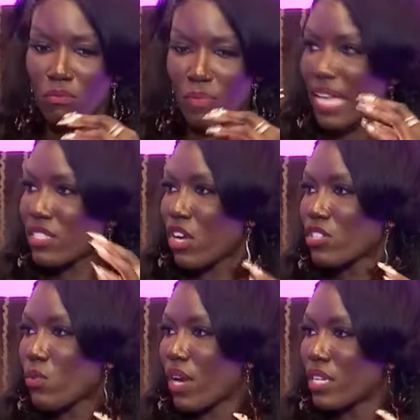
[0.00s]
Black
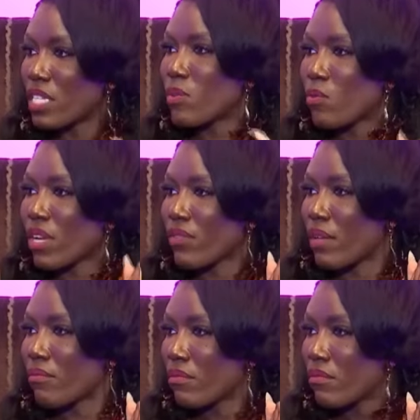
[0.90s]
Star Square needs to be one of
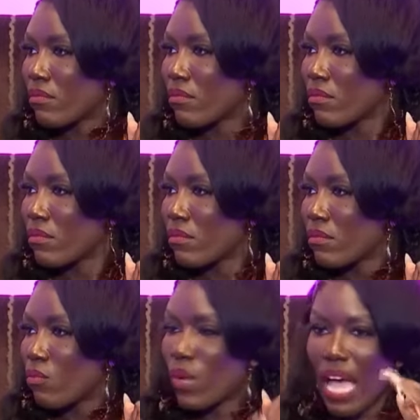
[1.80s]
them. I like that.
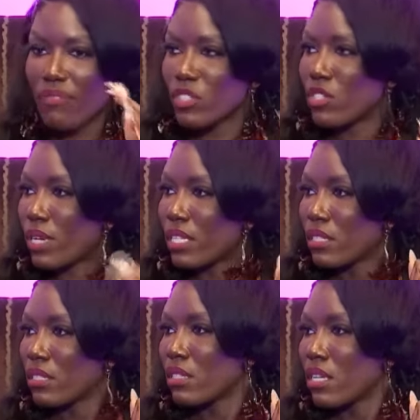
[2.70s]
We have to do it.
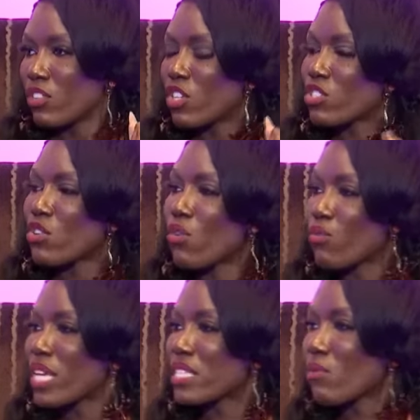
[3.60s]
There's Instead
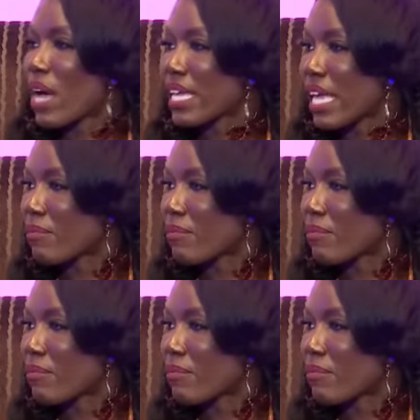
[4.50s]
no reason why it